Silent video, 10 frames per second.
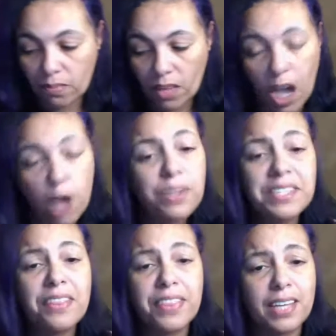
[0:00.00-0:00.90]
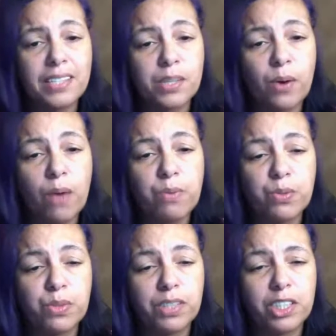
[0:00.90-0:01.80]
I wasn't thin. So I was
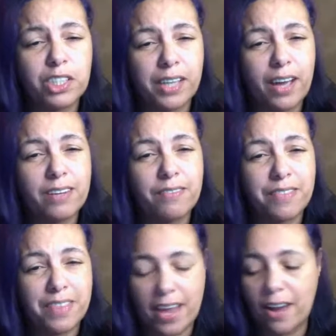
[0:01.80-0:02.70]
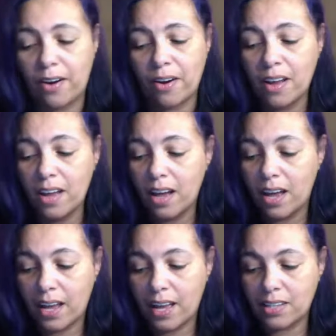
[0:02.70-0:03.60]
really just kind of there.
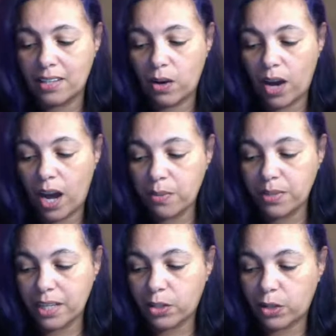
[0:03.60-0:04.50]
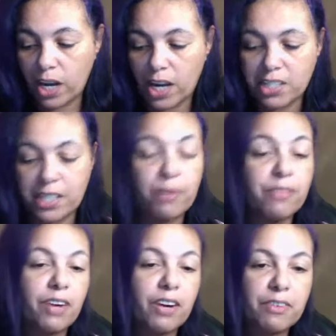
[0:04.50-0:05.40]
And, I would get a crush. They
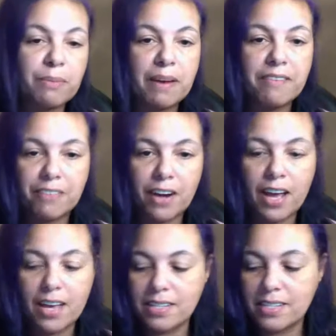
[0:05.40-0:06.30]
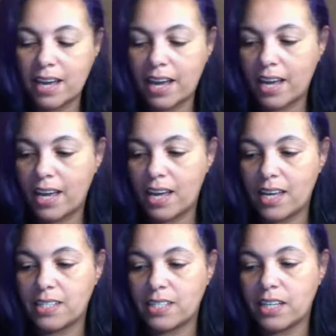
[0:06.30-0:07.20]
would fall for my friend.
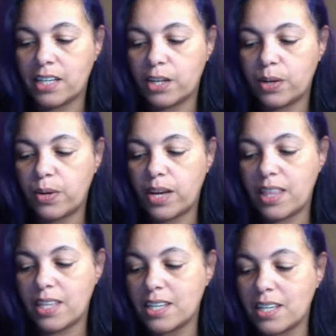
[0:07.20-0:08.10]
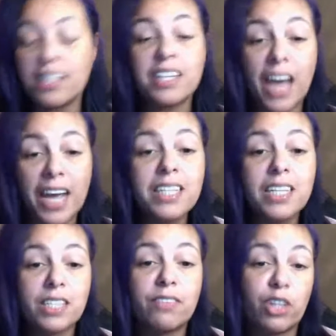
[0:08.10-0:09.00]
And, in the
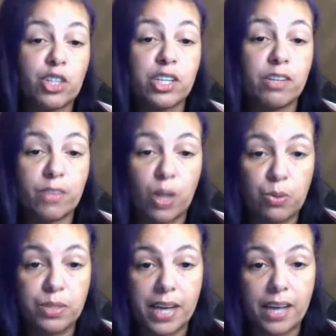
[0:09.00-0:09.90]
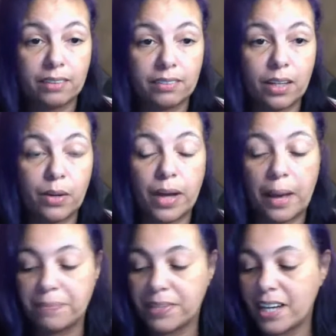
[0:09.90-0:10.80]
90s version of ghosting,
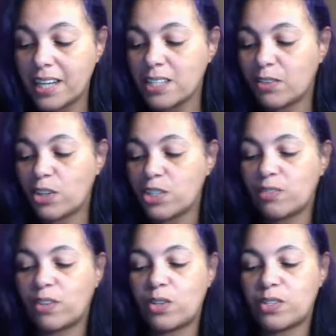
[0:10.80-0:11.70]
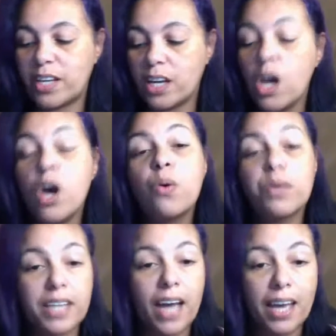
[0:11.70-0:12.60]
okay, the 90s version of ghosting
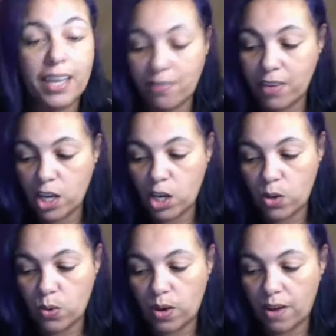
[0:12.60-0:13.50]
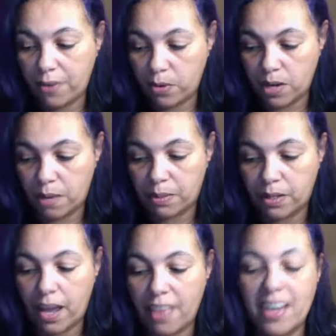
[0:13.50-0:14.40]
was a guy giving you a phone
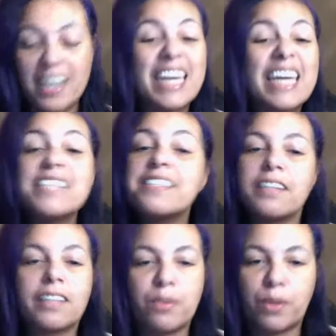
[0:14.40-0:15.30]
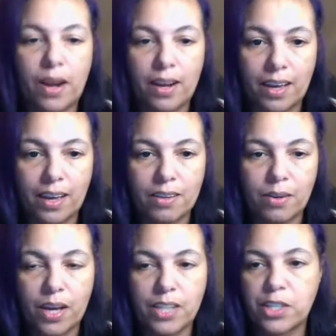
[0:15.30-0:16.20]
number and then instantly regretting it.
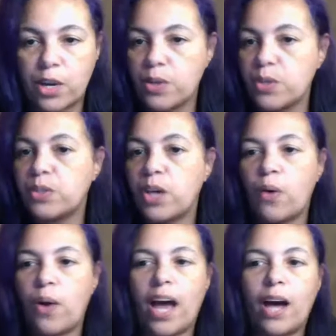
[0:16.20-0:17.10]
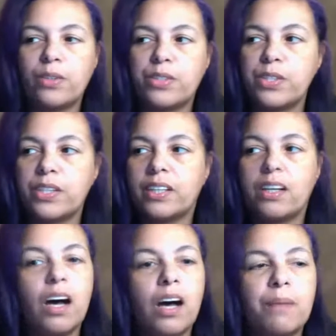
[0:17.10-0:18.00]
Okay, so you'd go out to the
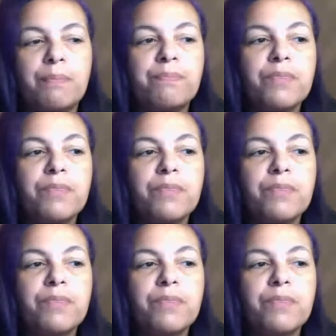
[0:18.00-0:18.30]
club.